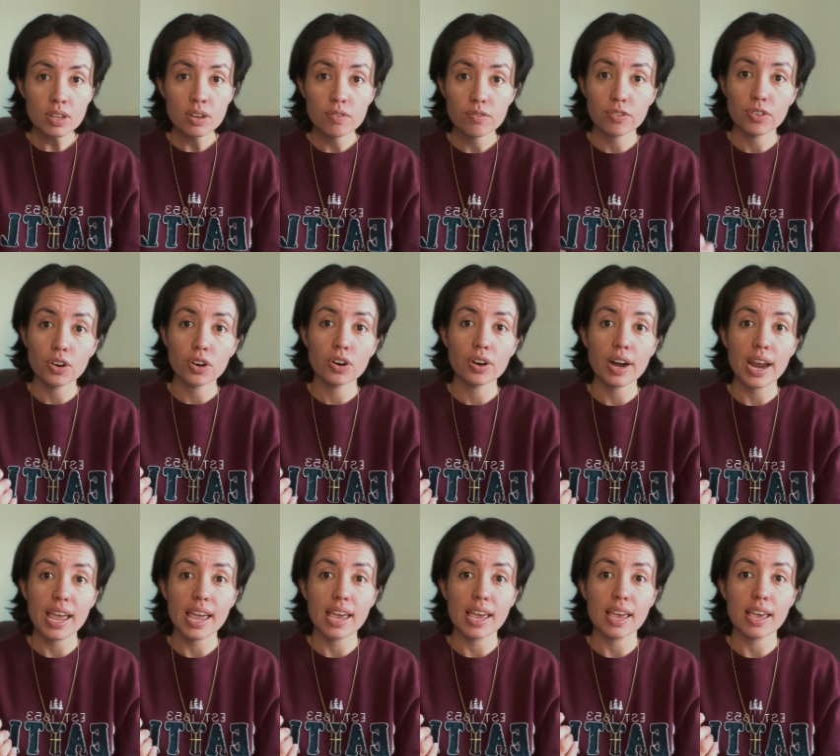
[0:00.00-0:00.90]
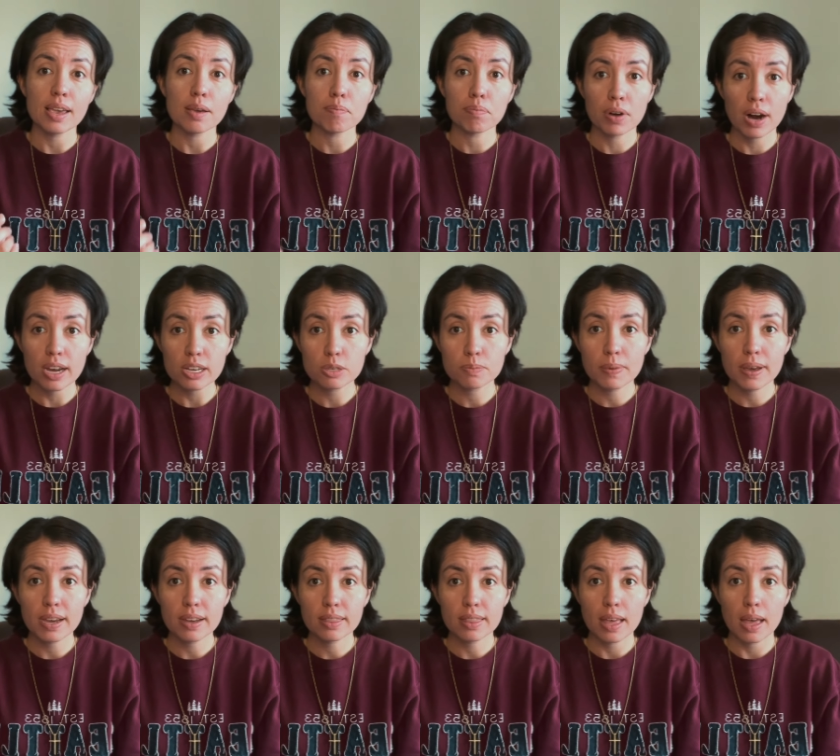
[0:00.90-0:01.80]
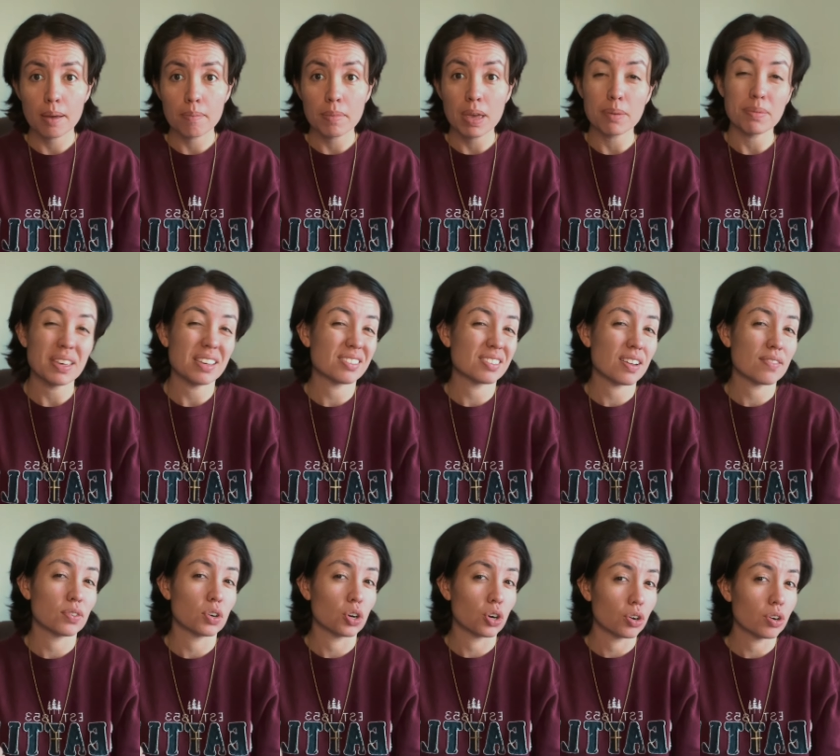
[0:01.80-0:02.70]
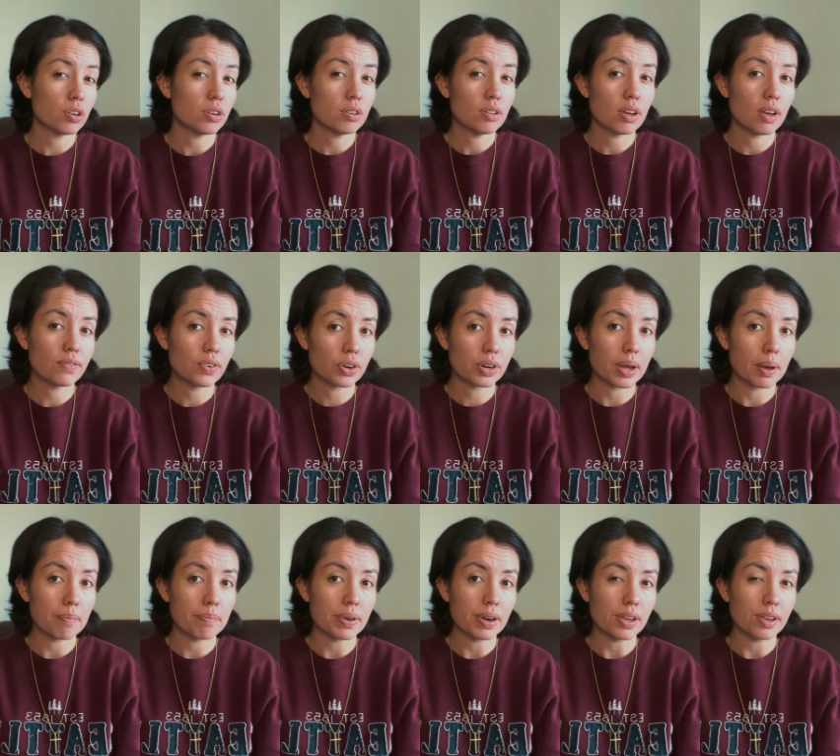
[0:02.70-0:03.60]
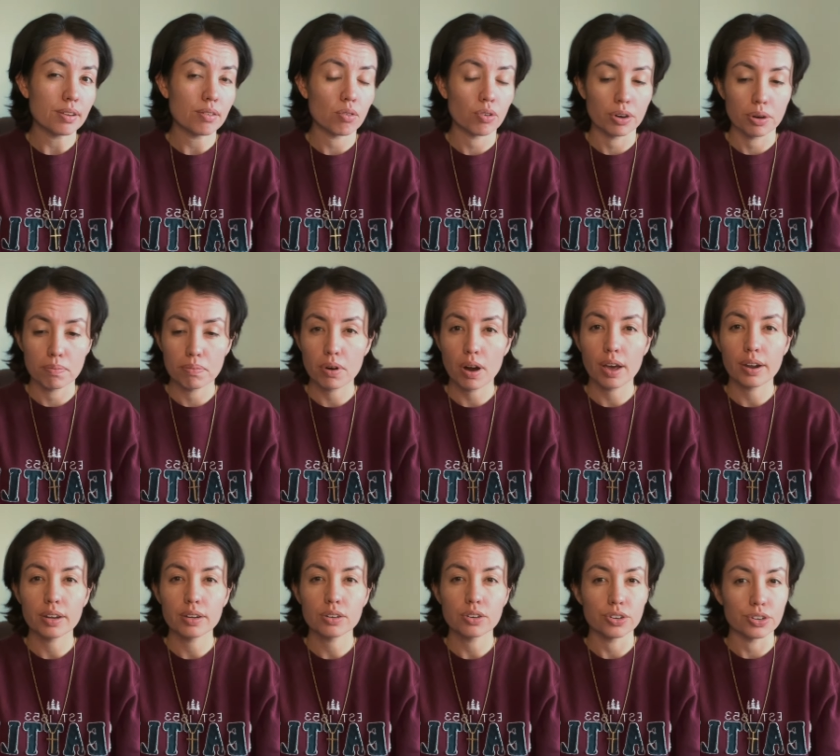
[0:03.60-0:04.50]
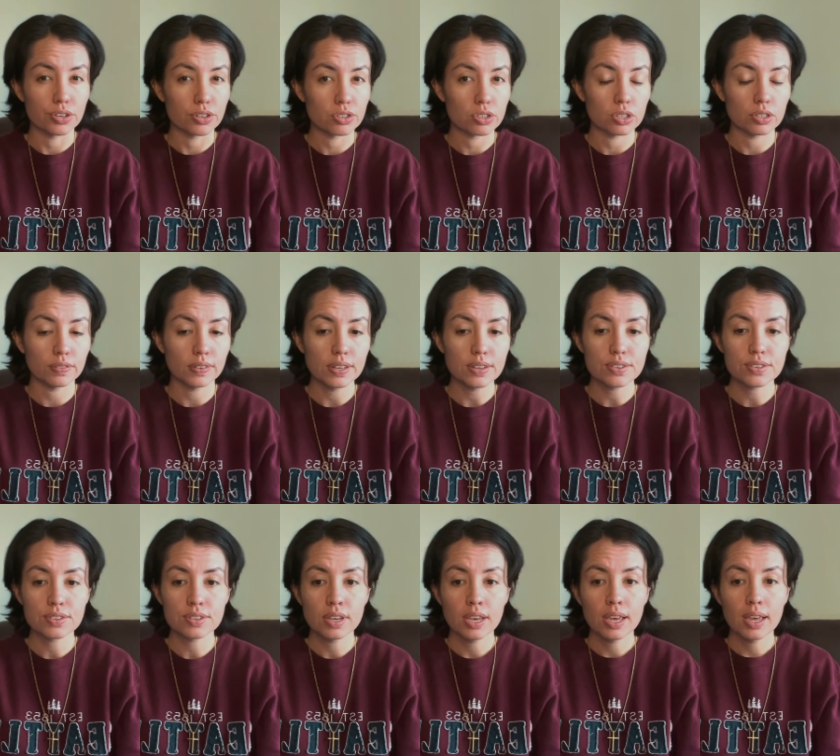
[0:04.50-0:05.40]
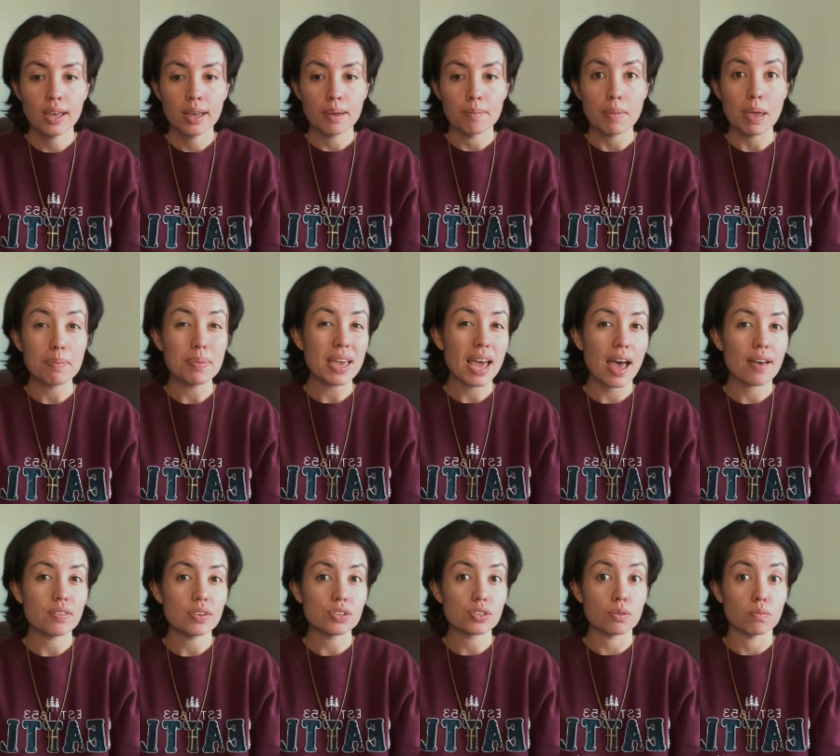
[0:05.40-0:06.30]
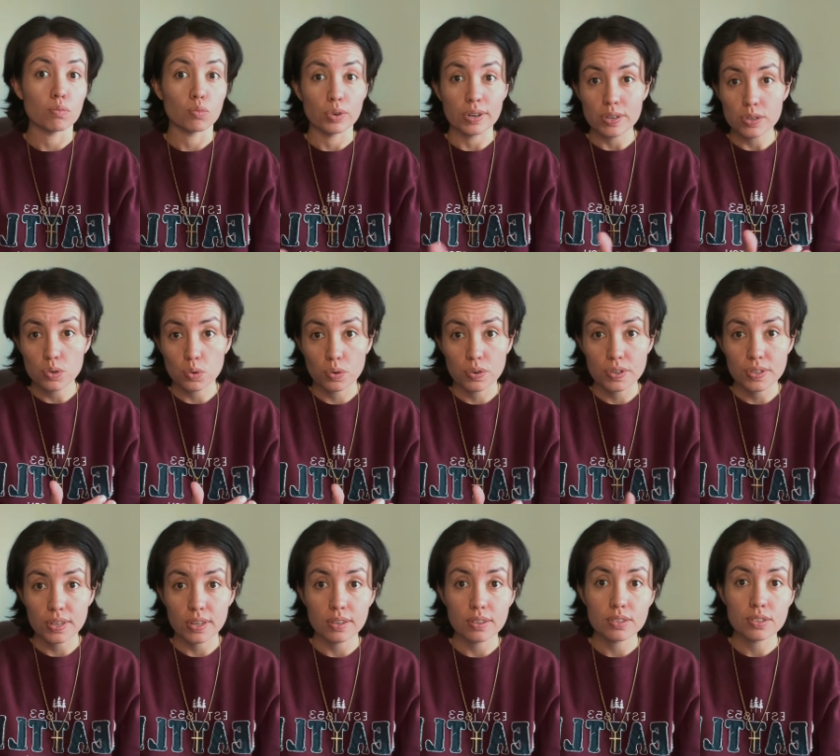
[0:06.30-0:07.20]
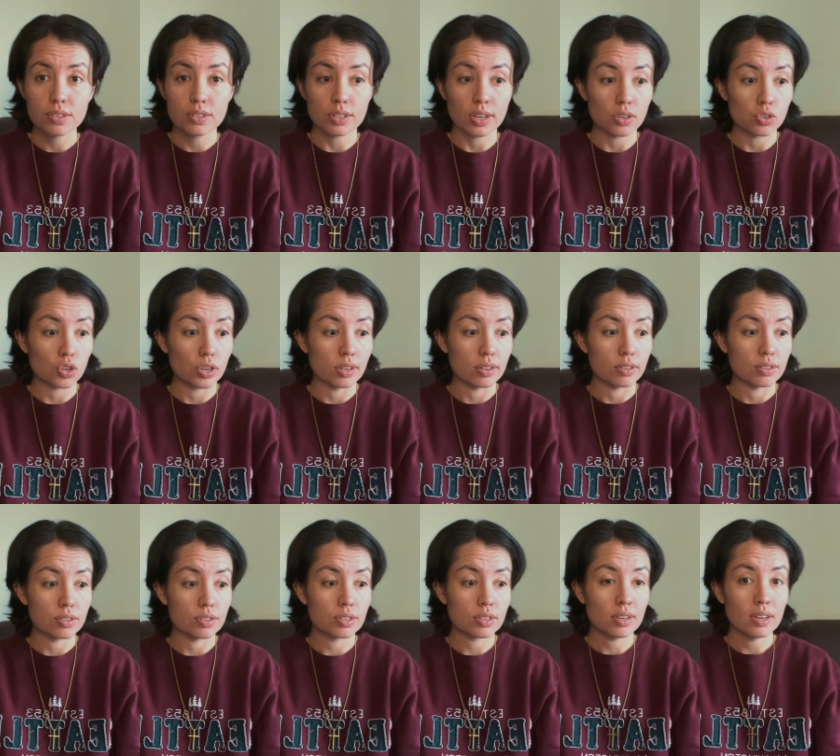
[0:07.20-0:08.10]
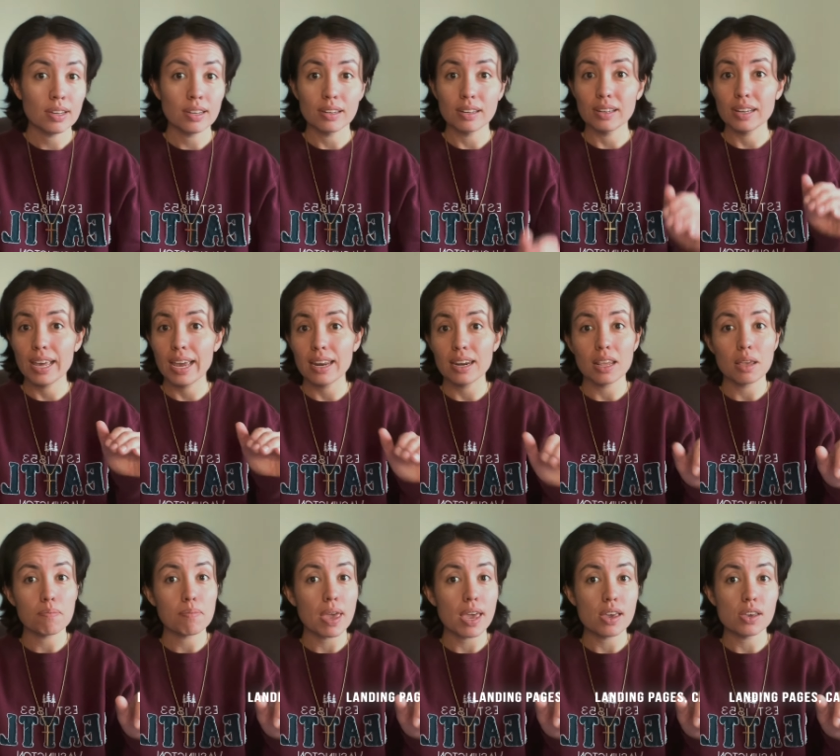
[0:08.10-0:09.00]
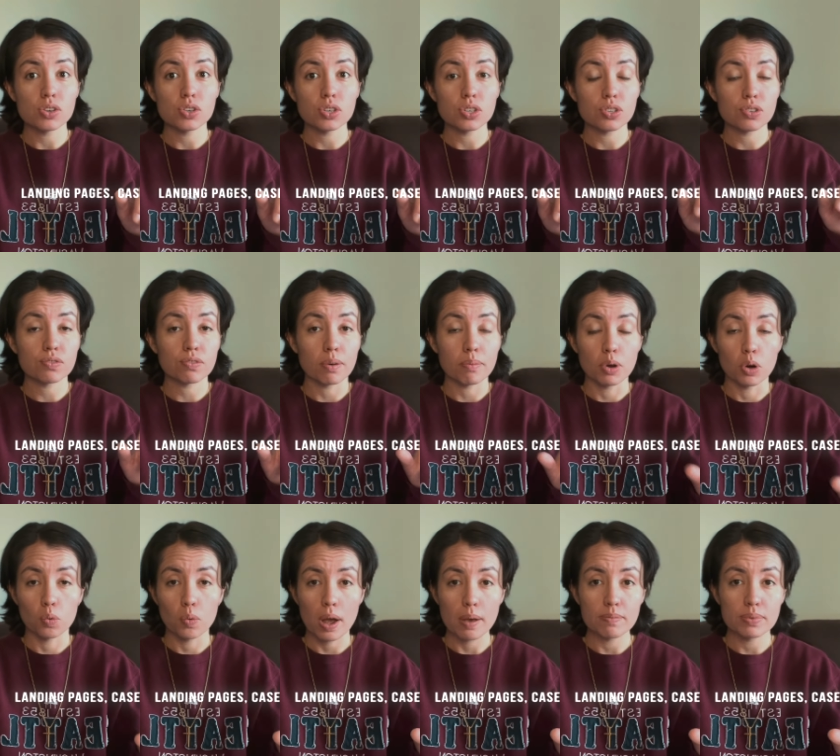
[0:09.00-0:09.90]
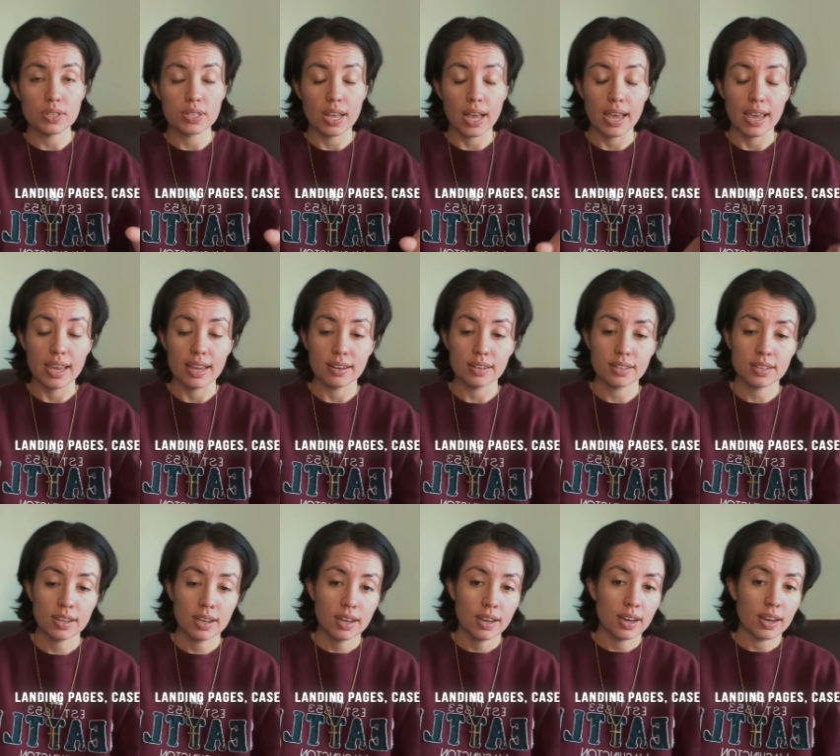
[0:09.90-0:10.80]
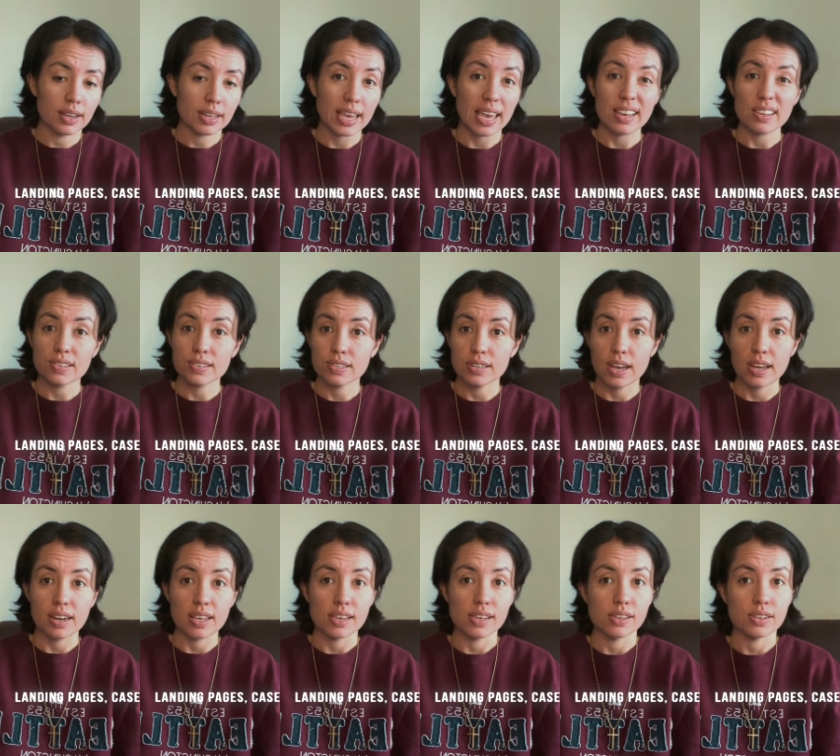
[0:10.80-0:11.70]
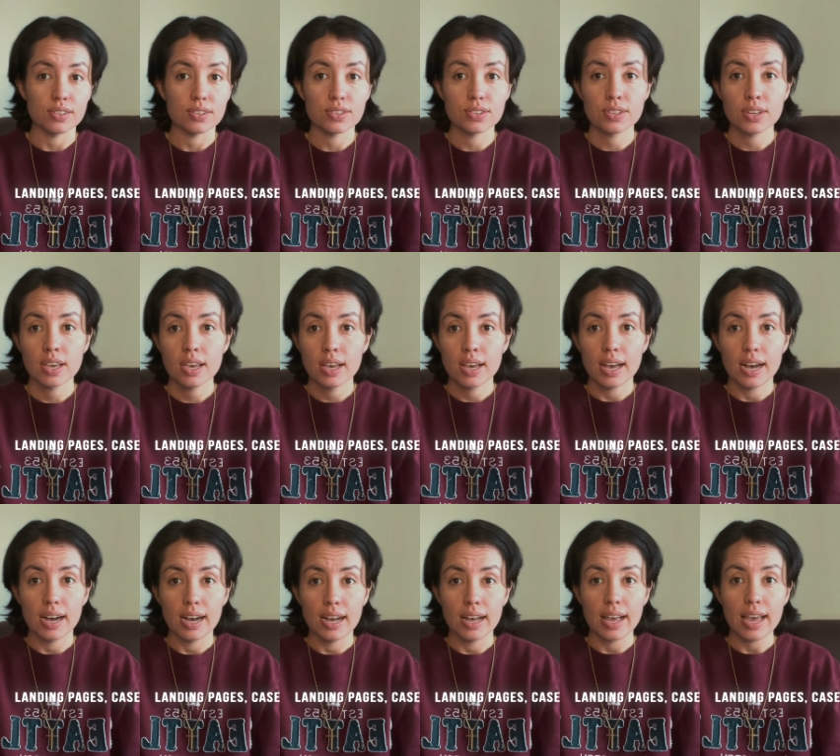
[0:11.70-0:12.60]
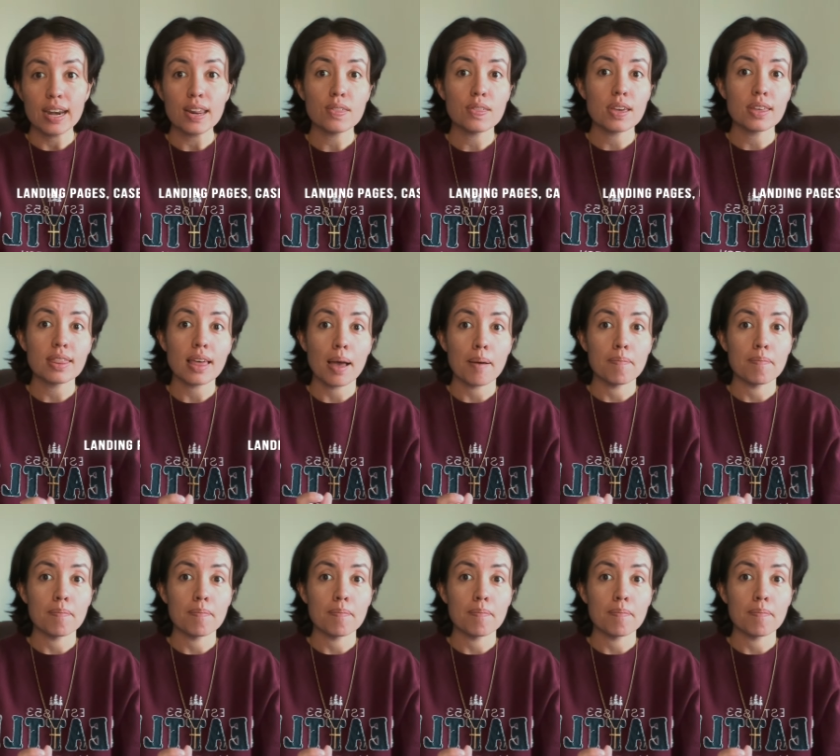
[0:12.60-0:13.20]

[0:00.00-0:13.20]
For a prospect that maybe has never heard of your company or your product or your service, maybe having some resources such as landing pages from your website, case studies, anything that